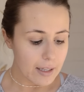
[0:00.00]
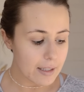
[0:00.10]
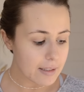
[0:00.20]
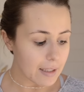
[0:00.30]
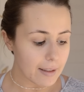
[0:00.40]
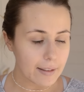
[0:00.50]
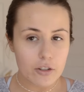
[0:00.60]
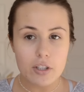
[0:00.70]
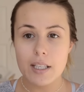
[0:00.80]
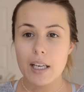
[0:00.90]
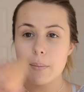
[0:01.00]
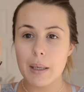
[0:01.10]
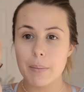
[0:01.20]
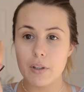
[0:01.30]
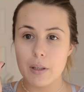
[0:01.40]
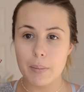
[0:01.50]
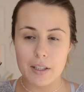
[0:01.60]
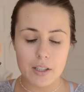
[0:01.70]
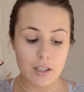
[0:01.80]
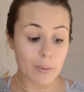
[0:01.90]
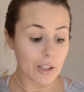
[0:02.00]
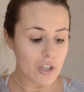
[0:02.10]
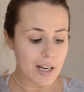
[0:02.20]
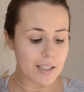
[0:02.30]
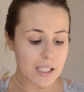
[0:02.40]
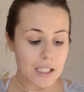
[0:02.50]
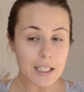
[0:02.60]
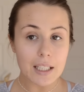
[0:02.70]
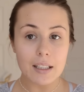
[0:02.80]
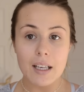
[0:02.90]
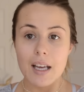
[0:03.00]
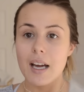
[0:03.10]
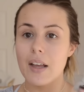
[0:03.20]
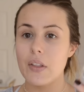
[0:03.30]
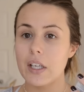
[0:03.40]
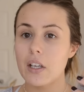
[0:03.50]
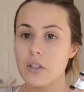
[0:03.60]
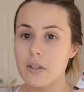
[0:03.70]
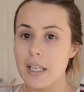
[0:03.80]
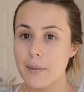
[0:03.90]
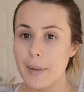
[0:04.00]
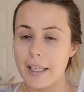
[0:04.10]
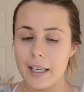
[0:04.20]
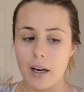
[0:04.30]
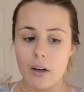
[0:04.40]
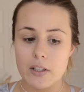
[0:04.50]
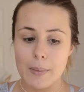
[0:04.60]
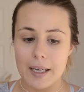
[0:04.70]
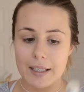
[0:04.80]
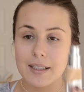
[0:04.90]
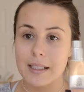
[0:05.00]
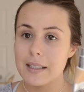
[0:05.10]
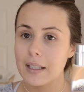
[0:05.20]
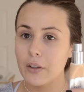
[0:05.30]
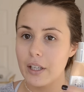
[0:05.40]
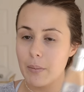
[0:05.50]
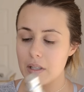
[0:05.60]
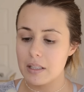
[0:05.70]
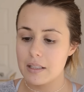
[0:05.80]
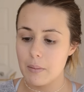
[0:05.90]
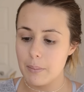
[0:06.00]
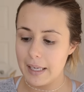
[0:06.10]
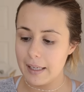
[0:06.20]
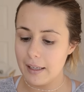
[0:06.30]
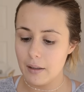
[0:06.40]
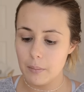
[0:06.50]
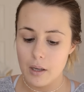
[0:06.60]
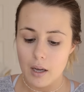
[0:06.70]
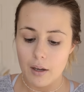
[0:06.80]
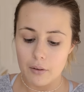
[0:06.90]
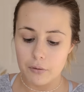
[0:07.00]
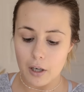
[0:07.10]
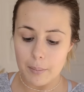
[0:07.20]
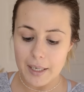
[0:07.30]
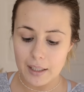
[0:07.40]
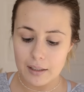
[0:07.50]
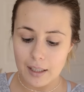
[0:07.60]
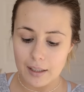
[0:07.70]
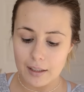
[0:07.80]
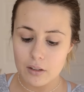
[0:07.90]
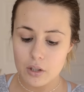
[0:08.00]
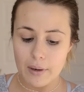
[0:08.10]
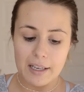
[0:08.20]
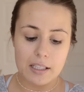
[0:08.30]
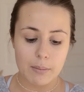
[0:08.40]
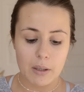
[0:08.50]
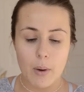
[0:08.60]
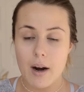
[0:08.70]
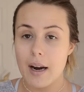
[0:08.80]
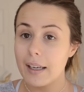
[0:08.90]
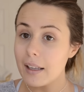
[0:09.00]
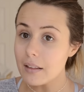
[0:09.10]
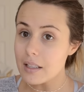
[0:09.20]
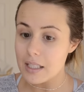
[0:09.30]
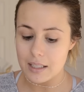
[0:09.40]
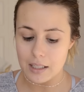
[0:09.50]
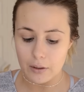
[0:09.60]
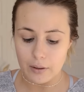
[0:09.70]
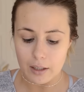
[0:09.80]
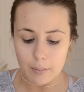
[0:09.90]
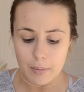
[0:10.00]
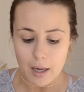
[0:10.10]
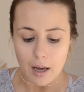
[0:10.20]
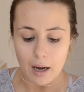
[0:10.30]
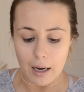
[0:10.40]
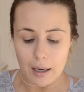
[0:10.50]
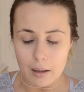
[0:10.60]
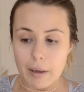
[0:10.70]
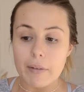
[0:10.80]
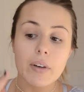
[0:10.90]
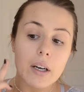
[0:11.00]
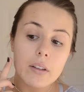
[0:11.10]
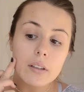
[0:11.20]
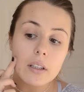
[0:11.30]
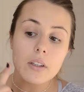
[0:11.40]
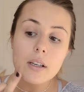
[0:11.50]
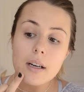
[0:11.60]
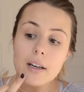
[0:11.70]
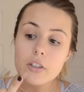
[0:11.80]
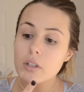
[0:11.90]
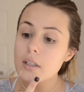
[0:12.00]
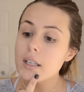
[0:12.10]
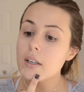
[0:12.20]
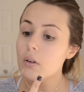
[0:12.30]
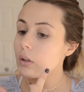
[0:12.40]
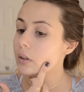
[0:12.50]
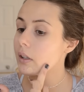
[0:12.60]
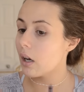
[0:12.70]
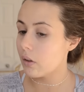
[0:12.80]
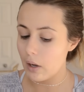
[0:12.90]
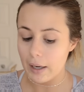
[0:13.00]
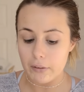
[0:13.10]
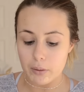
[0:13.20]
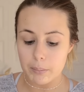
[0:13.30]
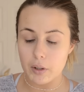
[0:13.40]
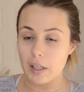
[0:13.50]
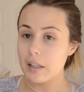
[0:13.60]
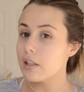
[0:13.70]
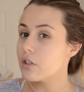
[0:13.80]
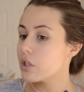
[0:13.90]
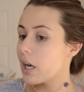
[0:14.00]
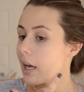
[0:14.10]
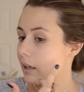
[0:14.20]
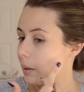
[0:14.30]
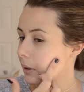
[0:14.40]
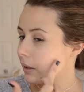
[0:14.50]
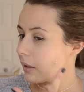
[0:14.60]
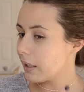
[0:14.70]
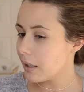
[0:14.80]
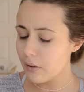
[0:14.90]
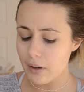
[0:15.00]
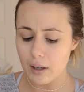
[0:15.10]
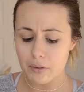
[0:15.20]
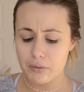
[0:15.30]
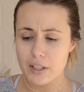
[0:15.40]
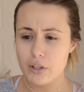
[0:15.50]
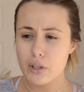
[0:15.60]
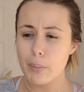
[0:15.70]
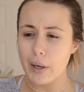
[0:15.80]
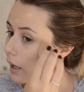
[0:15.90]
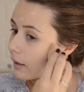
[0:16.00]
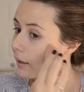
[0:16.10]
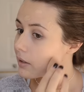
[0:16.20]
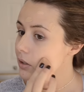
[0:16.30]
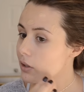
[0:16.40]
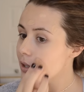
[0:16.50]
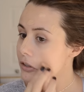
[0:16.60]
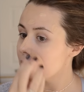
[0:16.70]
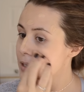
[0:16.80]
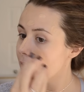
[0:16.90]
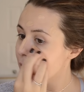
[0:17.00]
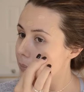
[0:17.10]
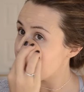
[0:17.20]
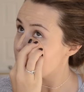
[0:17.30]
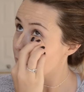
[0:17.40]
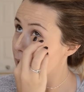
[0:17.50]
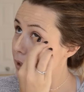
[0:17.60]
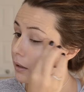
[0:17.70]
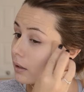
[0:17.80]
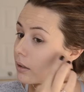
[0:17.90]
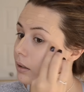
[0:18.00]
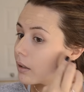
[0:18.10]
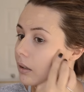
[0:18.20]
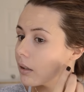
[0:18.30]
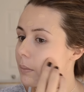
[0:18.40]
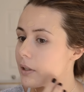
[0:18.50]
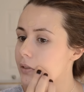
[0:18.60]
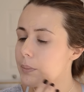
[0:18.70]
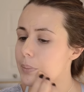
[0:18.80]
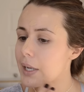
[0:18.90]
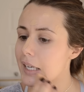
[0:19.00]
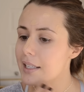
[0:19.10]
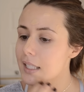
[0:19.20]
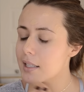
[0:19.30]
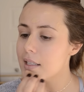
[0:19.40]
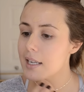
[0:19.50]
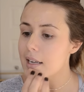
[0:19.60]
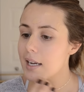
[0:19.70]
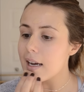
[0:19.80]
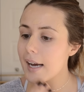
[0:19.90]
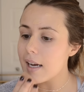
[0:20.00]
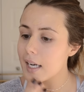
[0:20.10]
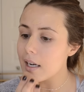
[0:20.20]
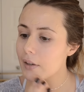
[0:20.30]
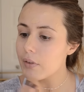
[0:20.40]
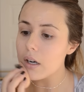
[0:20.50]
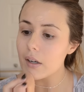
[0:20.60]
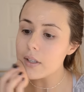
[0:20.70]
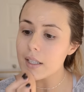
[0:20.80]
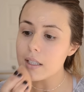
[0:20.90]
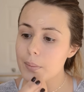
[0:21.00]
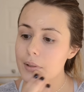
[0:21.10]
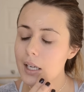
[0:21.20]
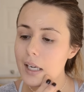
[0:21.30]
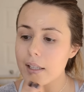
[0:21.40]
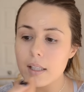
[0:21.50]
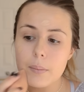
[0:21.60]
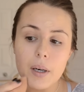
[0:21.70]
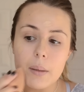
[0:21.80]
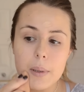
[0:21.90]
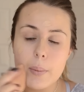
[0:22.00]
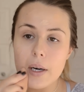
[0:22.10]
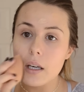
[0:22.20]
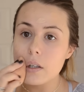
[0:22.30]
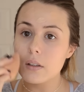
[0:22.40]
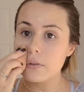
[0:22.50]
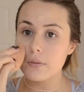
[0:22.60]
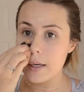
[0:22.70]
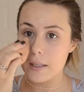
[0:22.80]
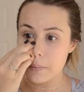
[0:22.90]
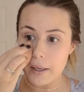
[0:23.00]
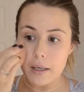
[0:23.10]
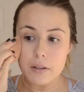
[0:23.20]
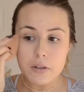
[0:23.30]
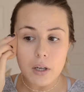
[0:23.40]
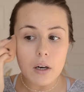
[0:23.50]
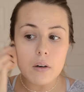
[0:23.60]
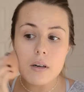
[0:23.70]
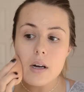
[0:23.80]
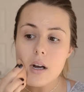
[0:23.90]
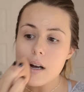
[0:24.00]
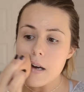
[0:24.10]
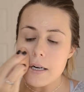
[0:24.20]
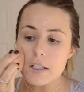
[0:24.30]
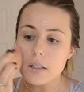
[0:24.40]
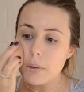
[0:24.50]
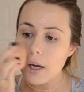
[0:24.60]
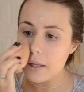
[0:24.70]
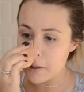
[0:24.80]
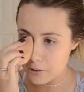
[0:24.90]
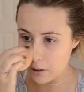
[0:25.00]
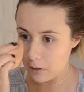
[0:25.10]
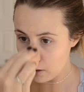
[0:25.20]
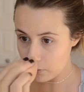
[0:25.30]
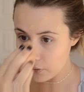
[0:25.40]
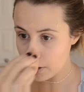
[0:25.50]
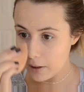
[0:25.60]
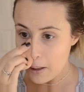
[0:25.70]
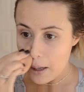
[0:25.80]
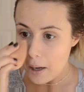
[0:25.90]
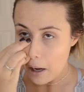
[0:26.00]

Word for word: is I like to just take my Beauty Blender, which I need to clean, and then I also take my It Cosmetics CC Cream. This is in medium. For all my Canadians who ask me where I get the CC cream, I found out that you can actually order it online from Beautylish, and I believe I got free shipping. I like to do this just to give my skin a little bit of a base, and I've already applied the Bobbi Brown face base, so I just apply this all over.